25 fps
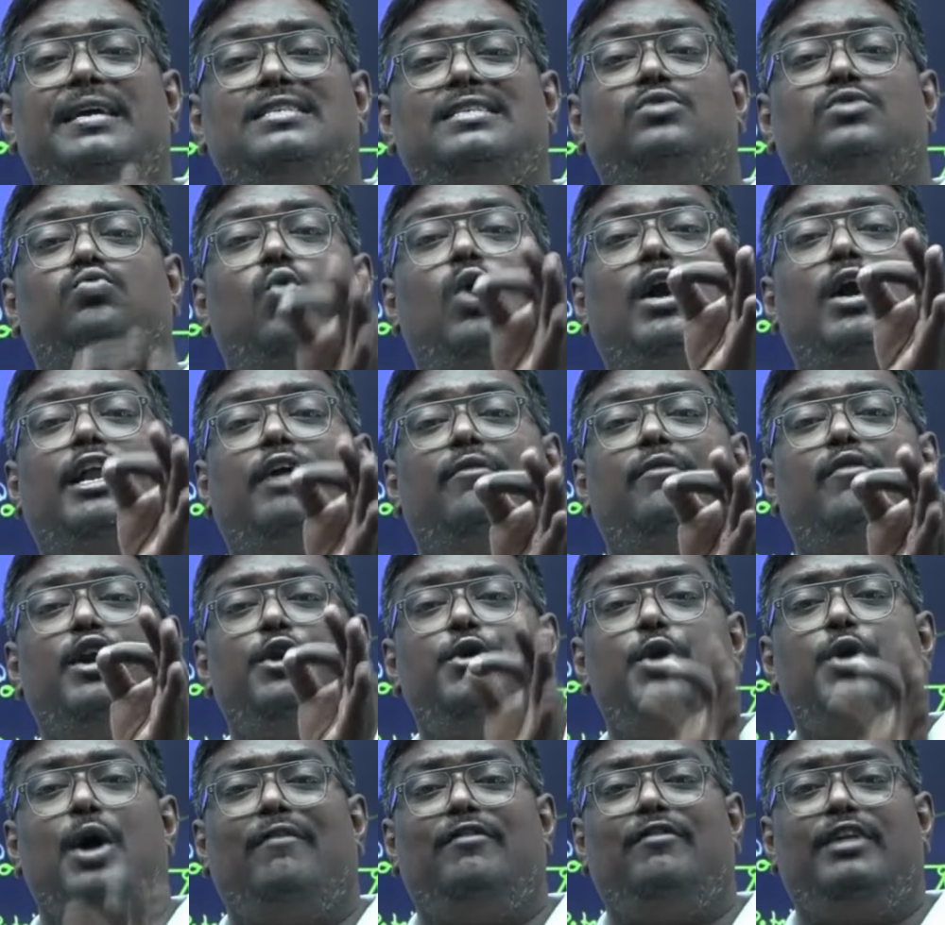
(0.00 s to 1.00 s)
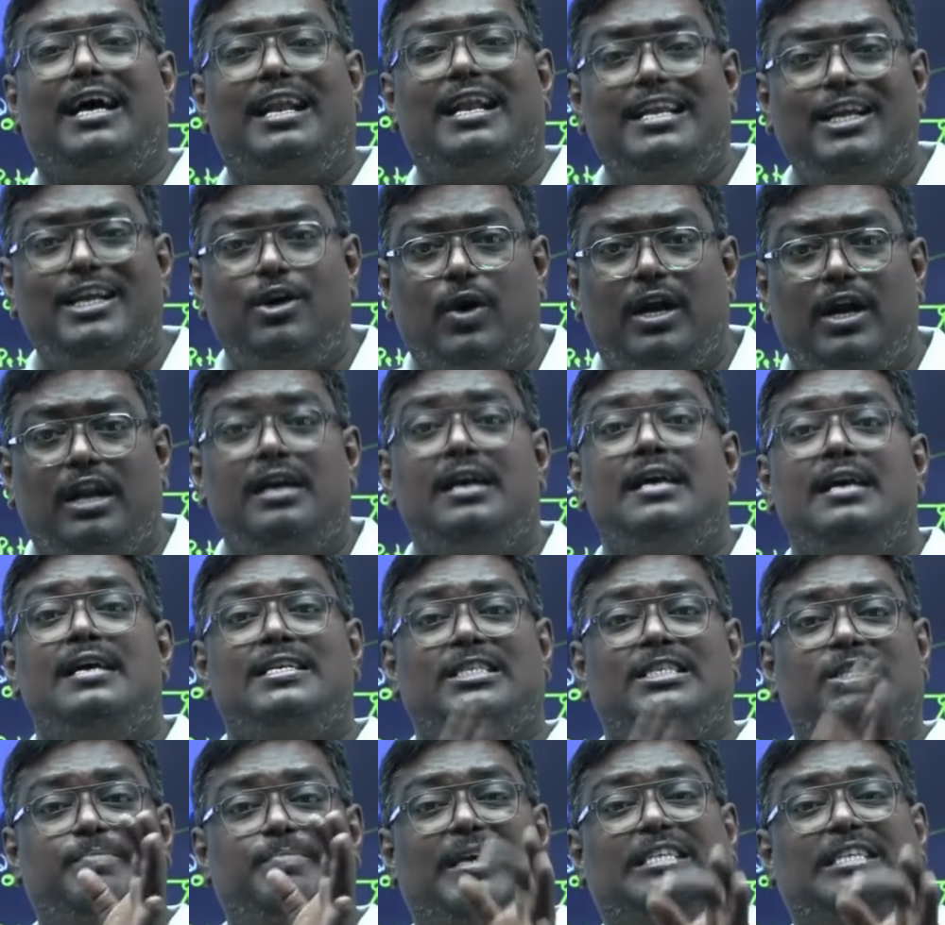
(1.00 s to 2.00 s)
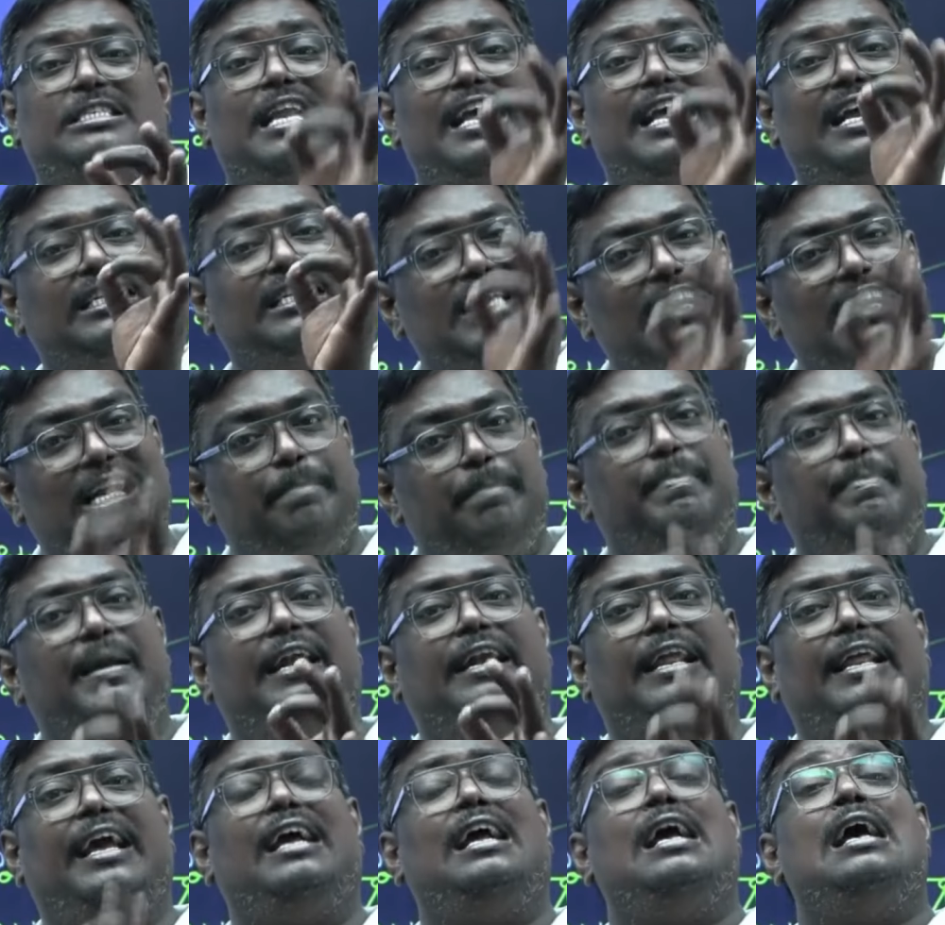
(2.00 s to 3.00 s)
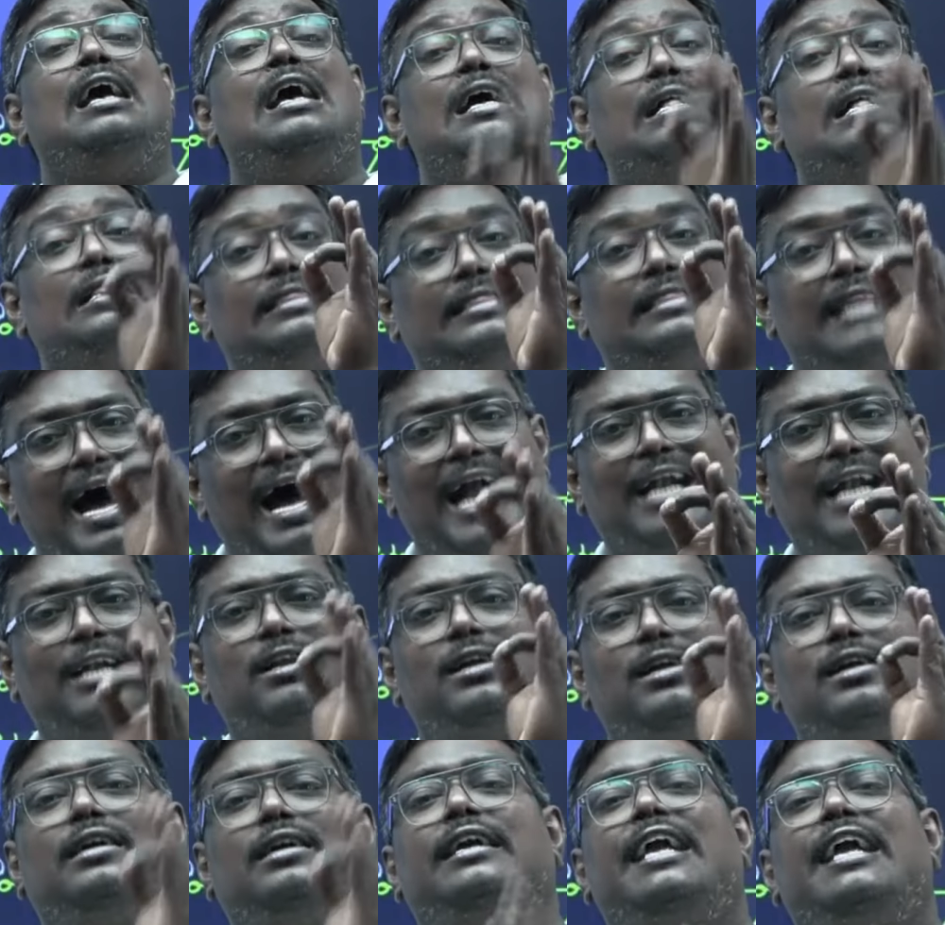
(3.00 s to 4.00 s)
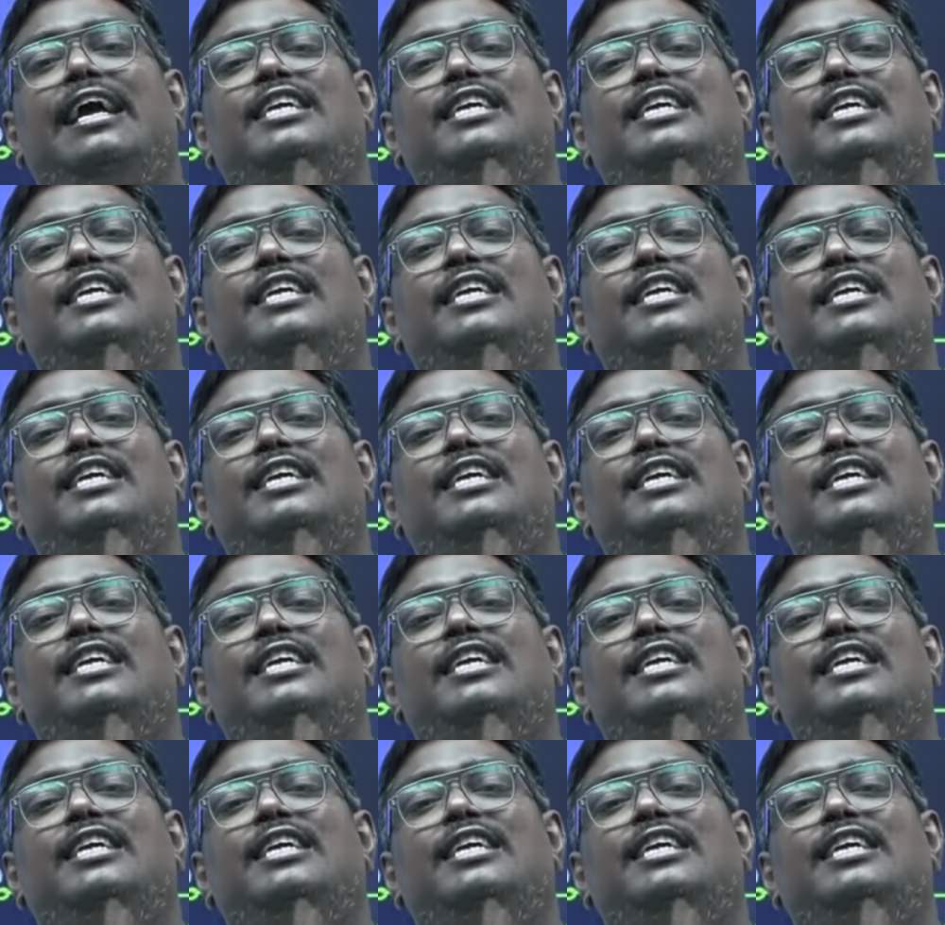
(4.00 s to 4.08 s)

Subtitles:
whatever you have done your specialization in B.Tech, that gate